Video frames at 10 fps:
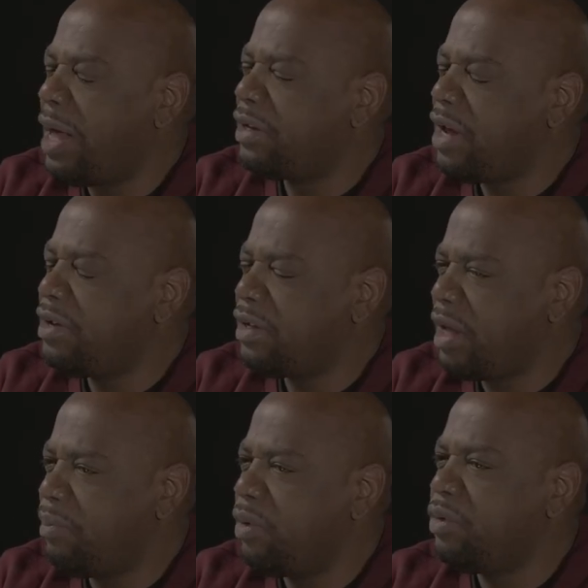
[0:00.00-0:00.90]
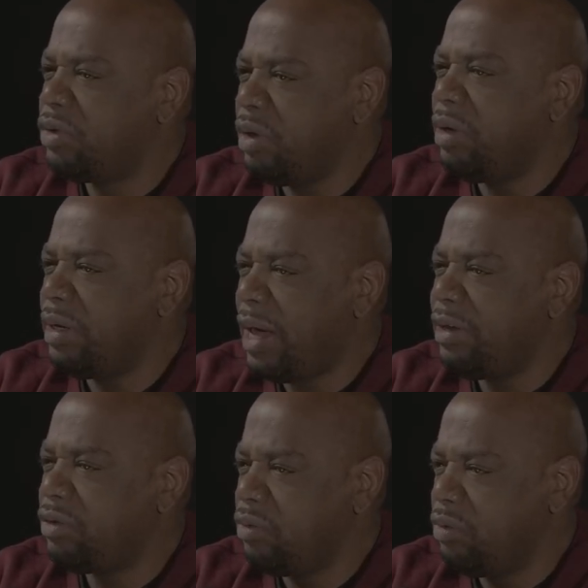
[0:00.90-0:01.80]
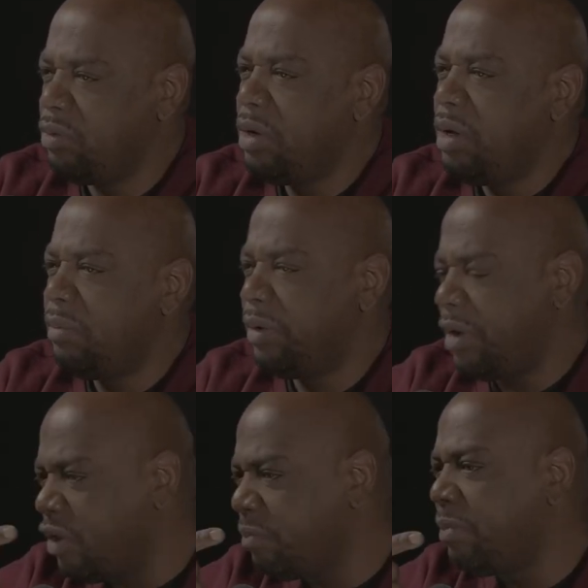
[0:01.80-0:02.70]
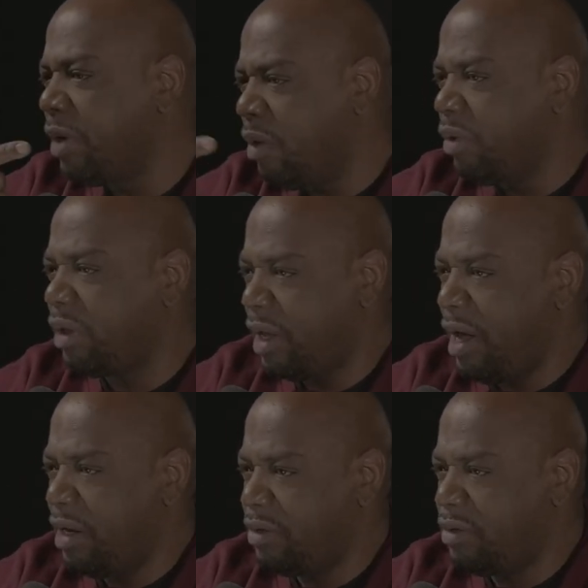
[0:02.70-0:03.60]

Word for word: college age at that point? You still in high school, but other people that went to college.